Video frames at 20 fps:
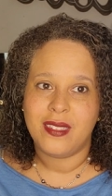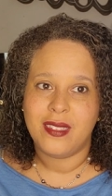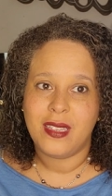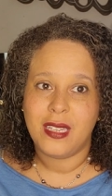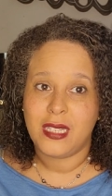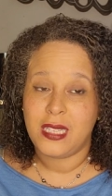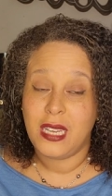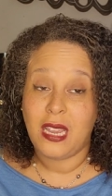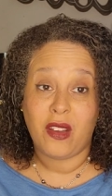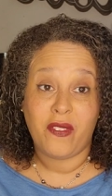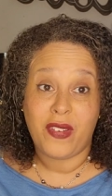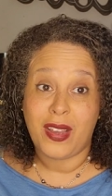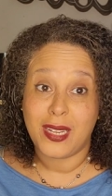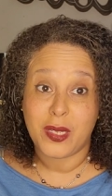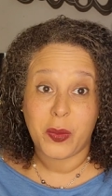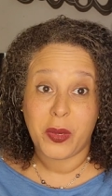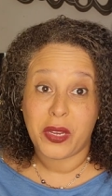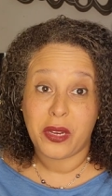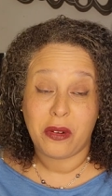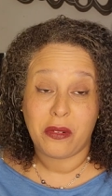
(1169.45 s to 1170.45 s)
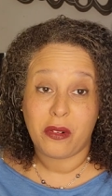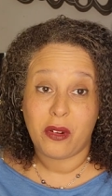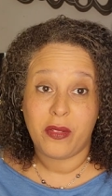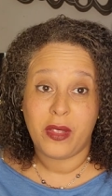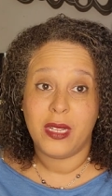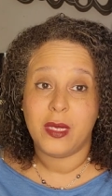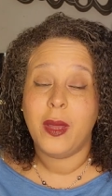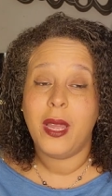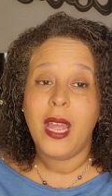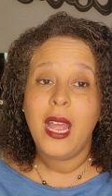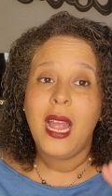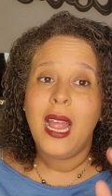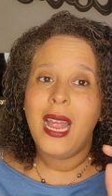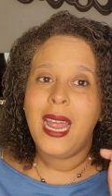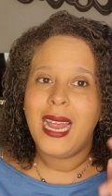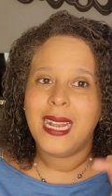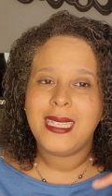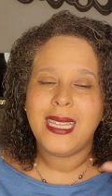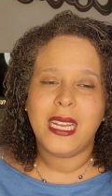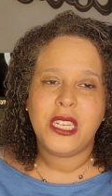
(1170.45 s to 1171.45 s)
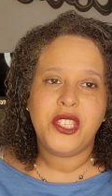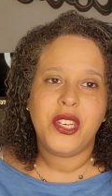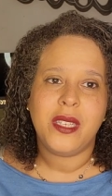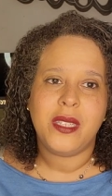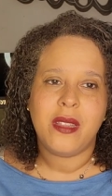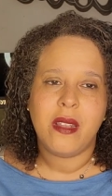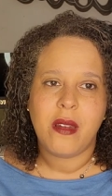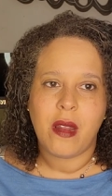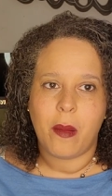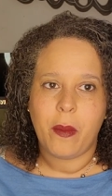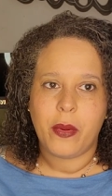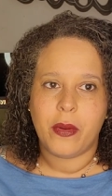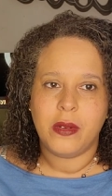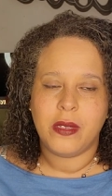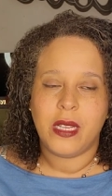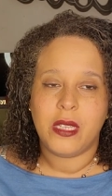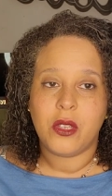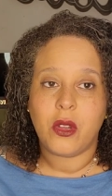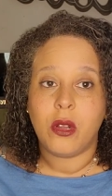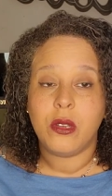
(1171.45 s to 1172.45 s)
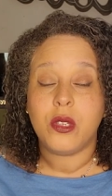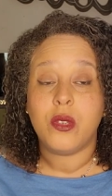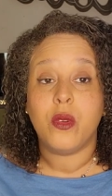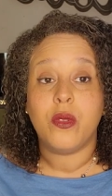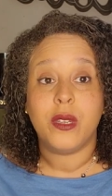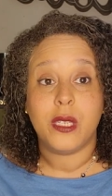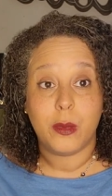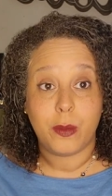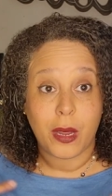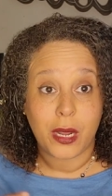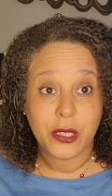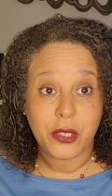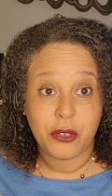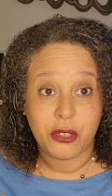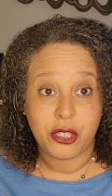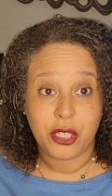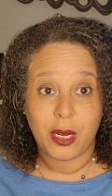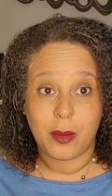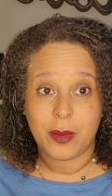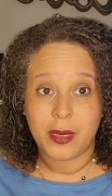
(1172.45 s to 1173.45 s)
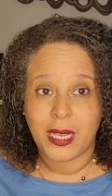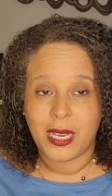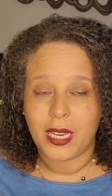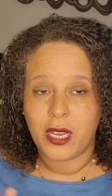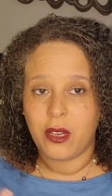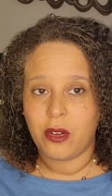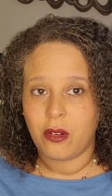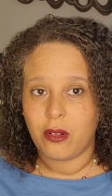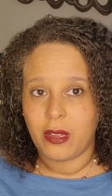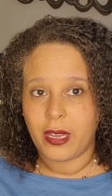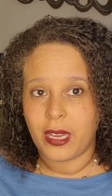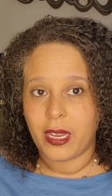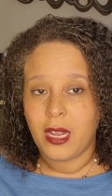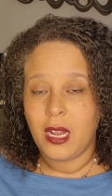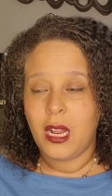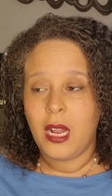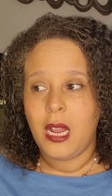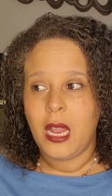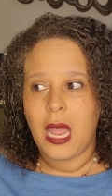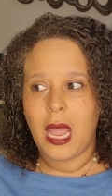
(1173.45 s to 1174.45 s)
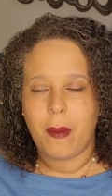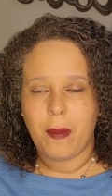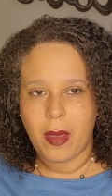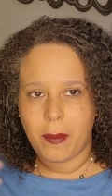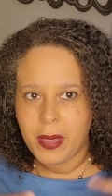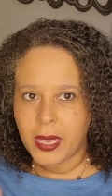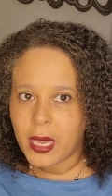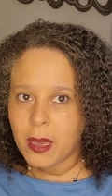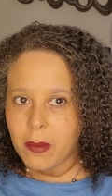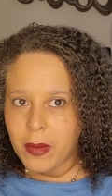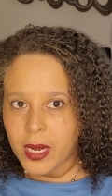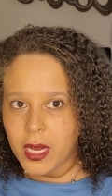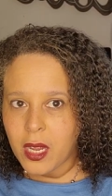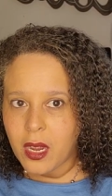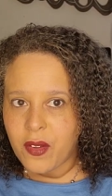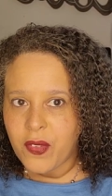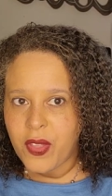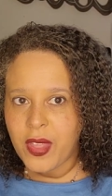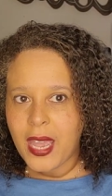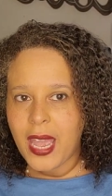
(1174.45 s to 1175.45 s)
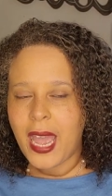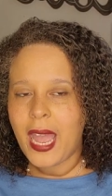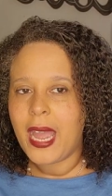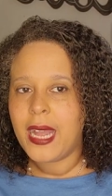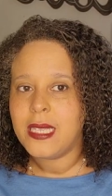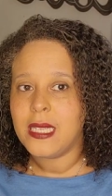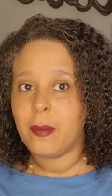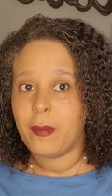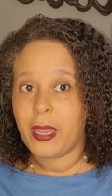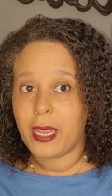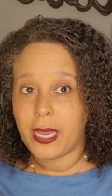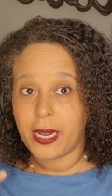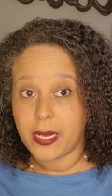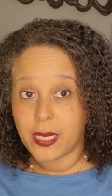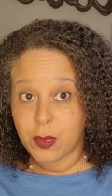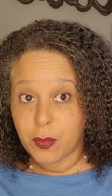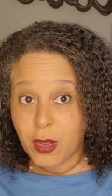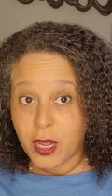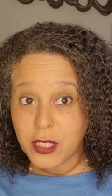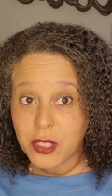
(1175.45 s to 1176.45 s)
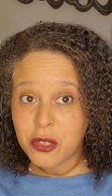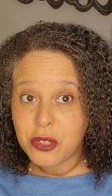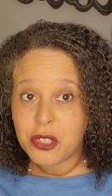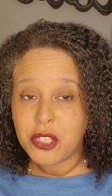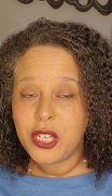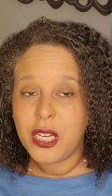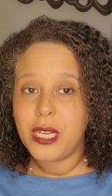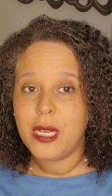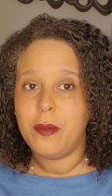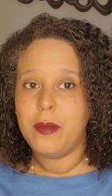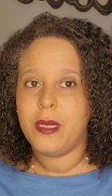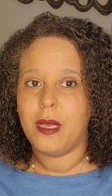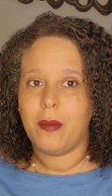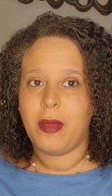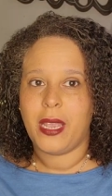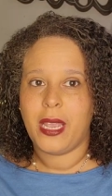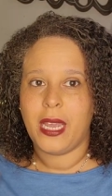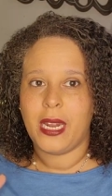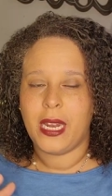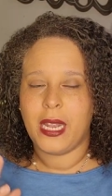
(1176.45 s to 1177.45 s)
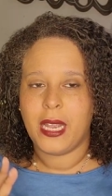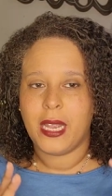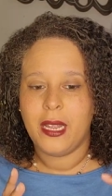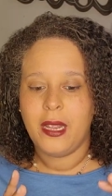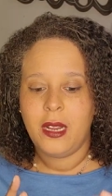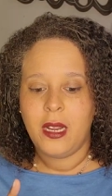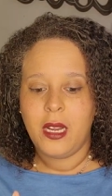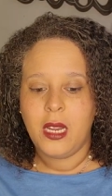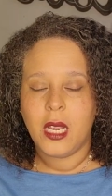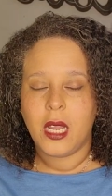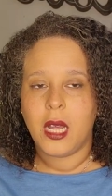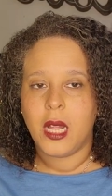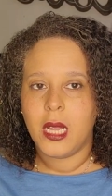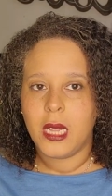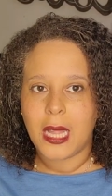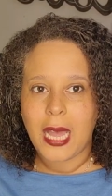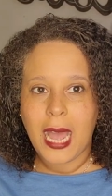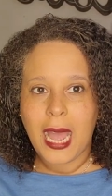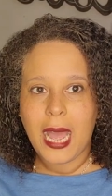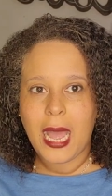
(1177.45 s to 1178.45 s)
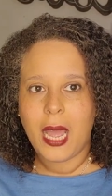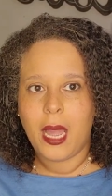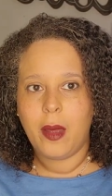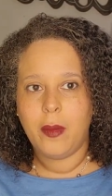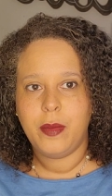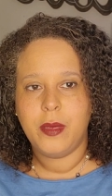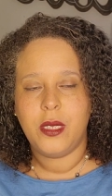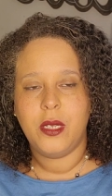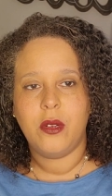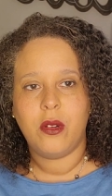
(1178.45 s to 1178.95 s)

Let's see how fast we can grow this. But it's not just the numbers, it's also the sponsorships. Like, you know, like, am I making money off the ads? Am I getting sponsorships? Am I getting collabs?